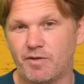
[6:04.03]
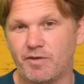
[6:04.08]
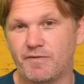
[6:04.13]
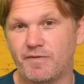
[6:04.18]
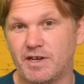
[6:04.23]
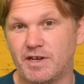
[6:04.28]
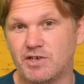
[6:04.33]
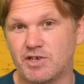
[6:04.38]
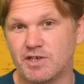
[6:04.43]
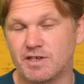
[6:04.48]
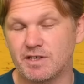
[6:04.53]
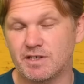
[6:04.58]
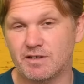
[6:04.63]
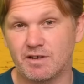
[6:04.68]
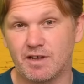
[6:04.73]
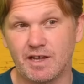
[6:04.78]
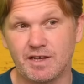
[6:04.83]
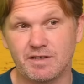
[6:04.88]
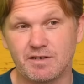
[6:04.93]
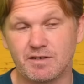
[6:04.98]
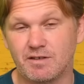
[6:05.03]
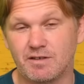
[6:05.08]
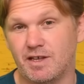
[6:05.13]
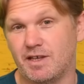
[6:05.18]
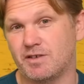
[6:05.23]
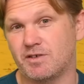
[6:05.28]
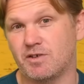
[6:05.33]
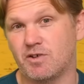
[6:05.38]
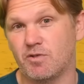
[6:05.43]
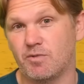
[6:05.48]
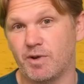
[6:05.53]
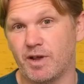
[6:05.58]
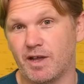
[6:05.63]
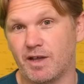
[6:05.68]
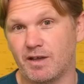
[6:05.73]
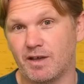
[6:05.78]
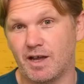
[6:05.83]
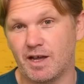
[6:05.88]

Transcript: finishes his career